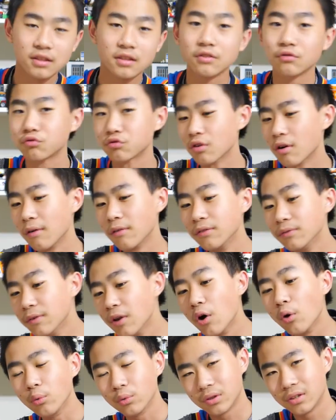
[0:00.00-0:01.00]

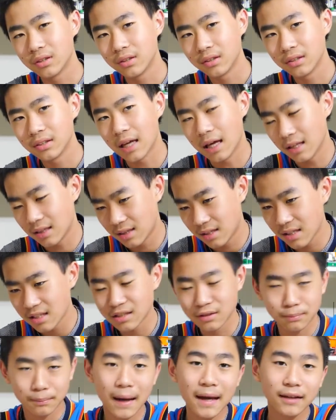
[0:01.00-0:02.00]
note that
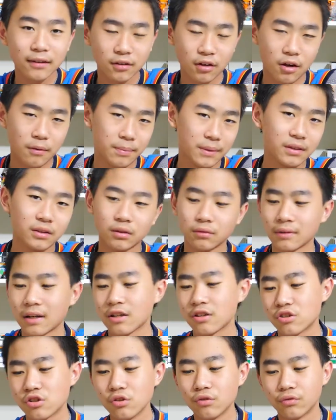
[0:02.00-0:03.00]
this might not be the
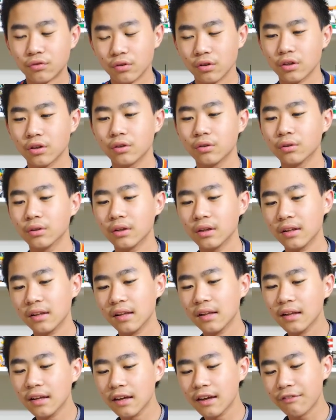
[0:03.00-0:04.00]
right shoe for you.
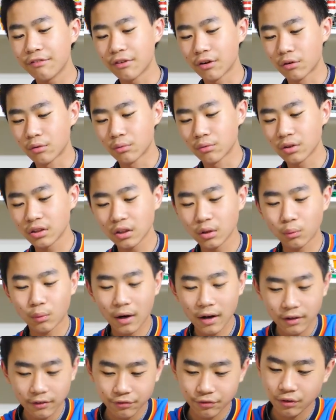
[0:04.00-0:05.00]
If you're a really
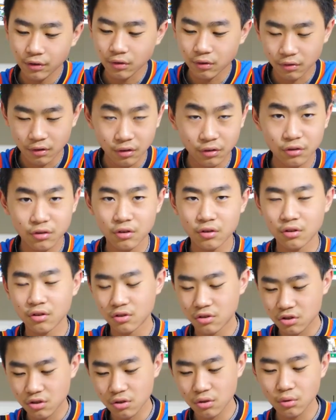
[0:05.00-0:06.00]
wide foot,
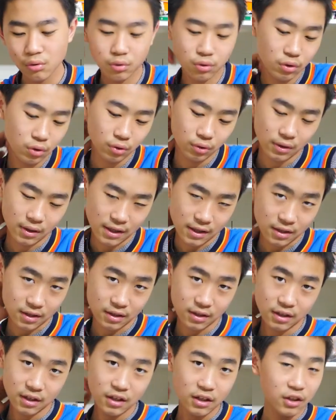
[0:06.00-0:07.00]
good shoe,
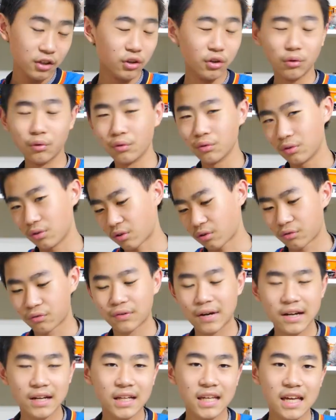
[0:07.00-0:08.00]
you're
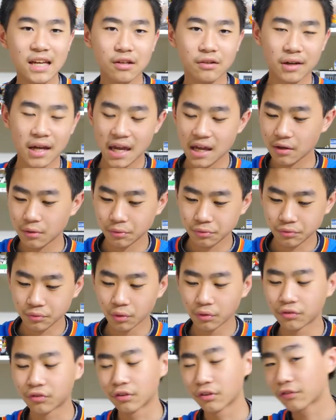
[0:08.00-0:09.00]
afraid of getting your ankle
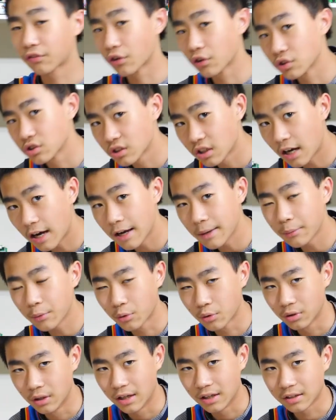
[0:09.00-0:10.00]
rolled for the first time
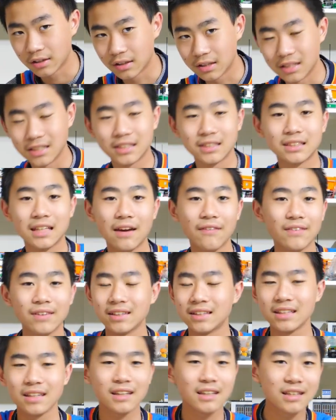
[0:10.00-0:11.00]
or like the
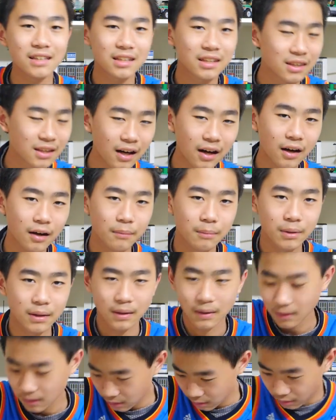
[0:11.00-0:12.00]
17th time,
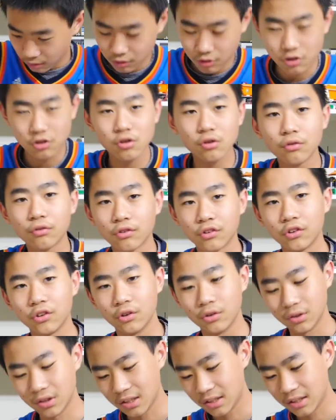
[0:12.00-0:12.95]
good shoe for you.